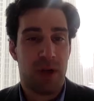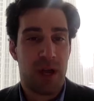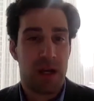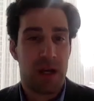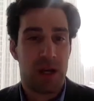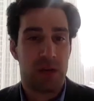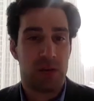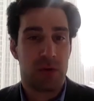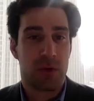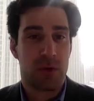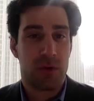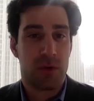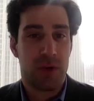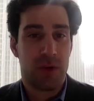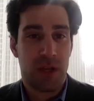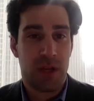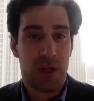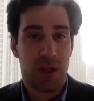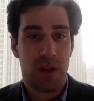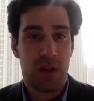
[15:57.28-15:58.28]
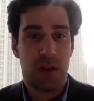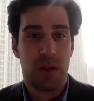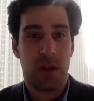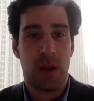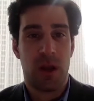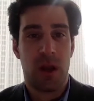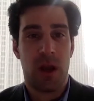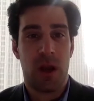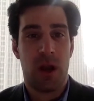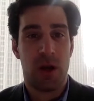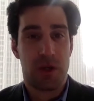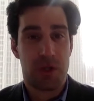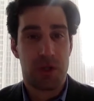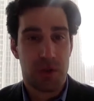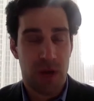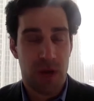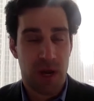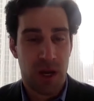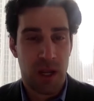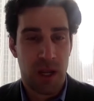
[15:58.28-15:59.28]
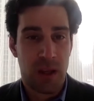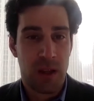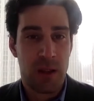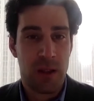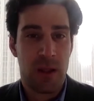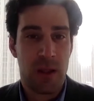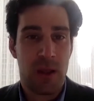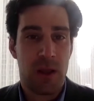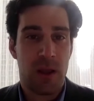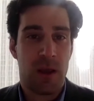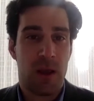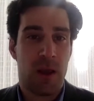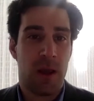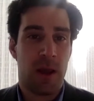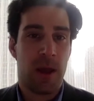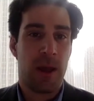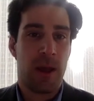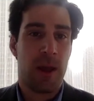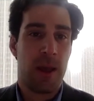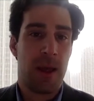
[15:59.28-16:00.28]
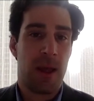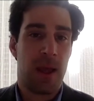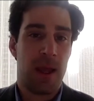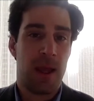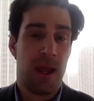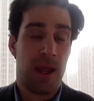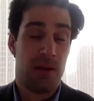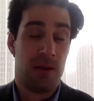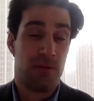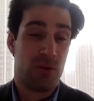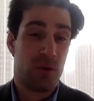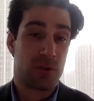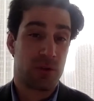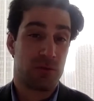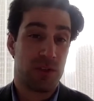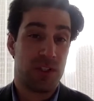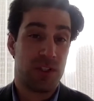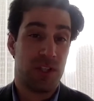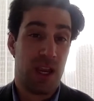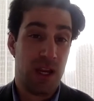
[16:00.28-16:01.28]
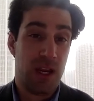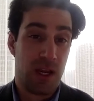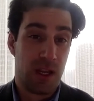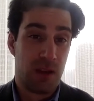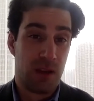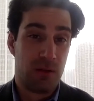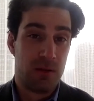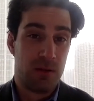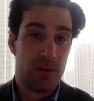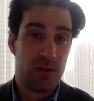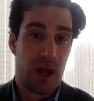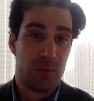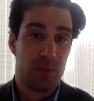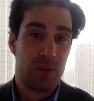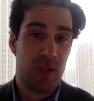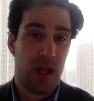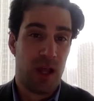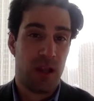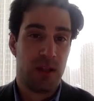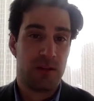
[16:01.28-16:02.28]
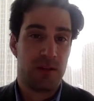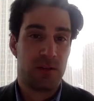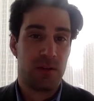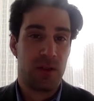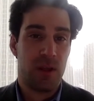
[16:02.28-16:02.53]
in our recruiting, our training, and of course retaining top talents.